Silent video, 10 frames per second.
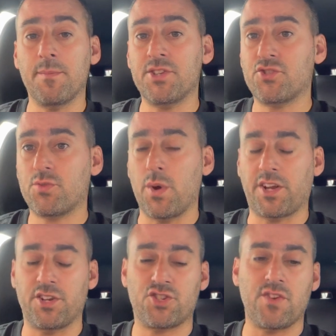be
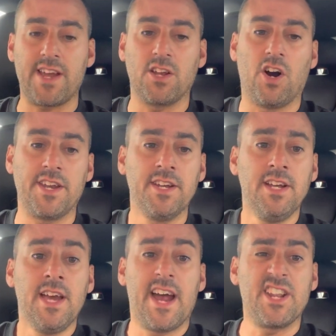quick in a straight line,
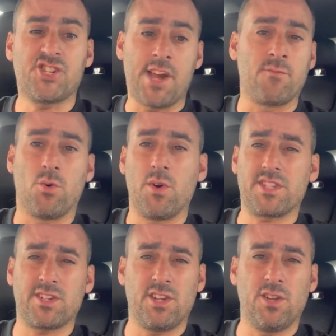and in general
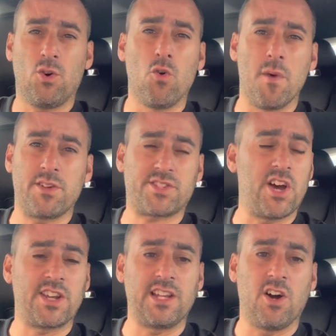it's almost
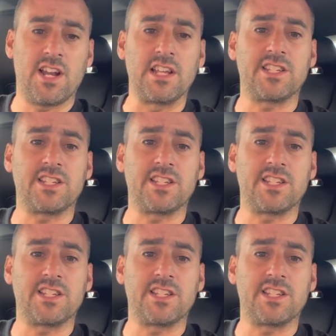certainly likely